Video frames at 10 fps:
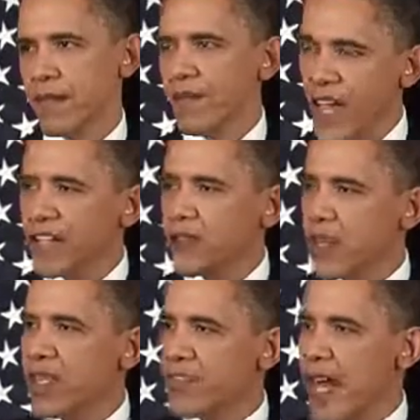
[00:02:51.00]
Faced
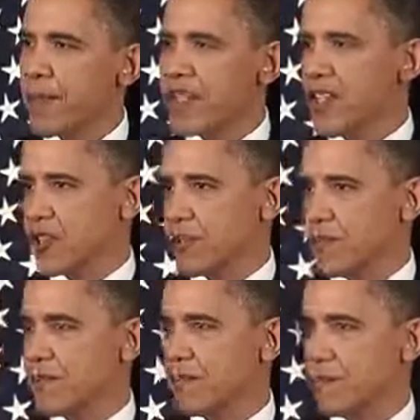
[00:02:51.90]
with this opposition,
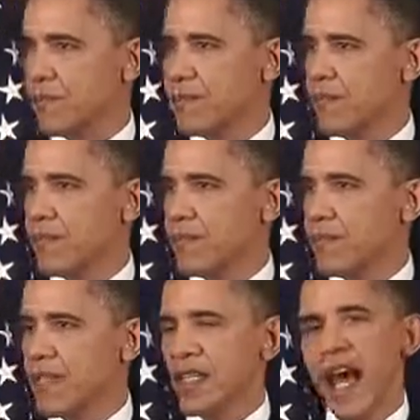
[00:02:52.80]

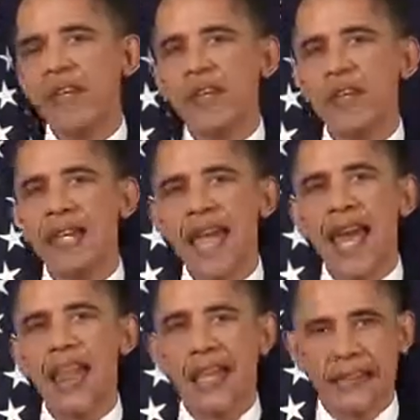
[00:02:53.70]
Gaddafi
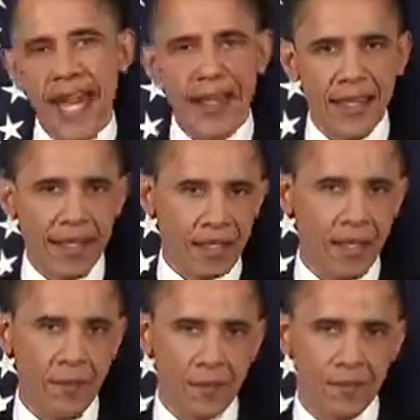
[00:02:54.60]
began attacking his
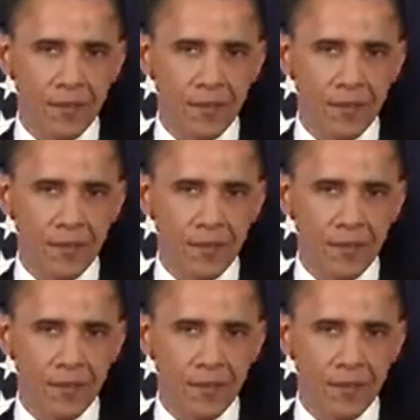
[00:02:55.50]
people.